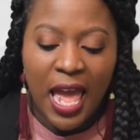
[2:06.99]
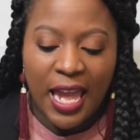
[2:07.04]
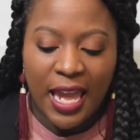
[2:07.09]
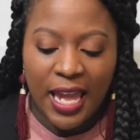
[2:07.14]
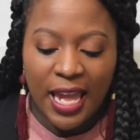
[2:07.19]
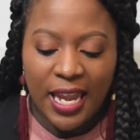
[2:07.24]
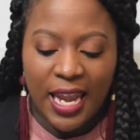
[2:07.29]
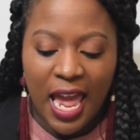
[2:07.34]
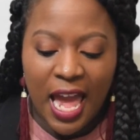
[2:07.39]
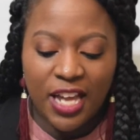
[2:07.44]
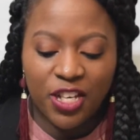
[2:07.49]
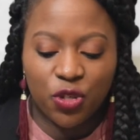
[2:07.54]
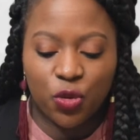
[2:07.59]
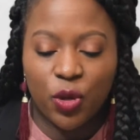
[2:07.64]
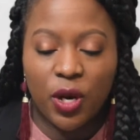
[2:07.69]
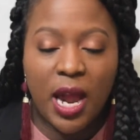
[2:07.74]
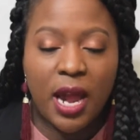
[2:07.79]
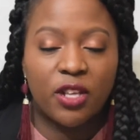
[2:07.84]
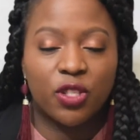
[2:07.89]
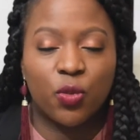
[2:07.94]
And as
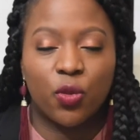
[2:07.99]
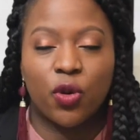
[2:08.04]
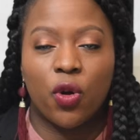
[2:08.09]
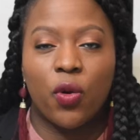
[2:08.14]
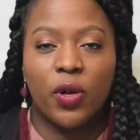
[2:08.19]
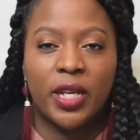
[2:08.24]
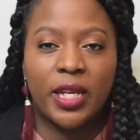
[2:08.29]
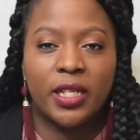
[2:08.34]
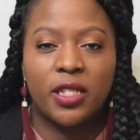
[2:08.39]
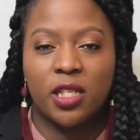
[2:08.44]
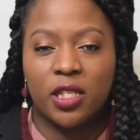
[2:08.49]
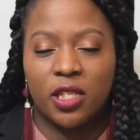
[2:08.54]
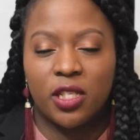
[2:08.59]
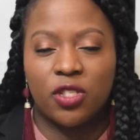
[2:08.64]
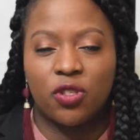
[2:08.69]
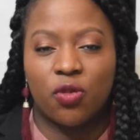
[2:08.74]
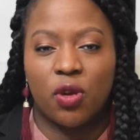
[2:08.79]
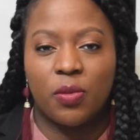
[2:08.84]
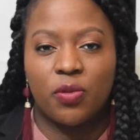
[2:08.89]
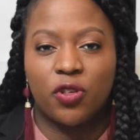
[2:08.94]
we're going into
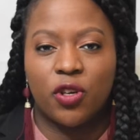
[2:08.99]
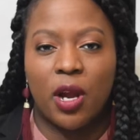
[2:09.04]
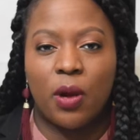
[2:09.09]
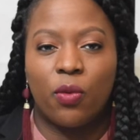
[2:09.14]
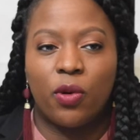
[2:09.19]
the scripture,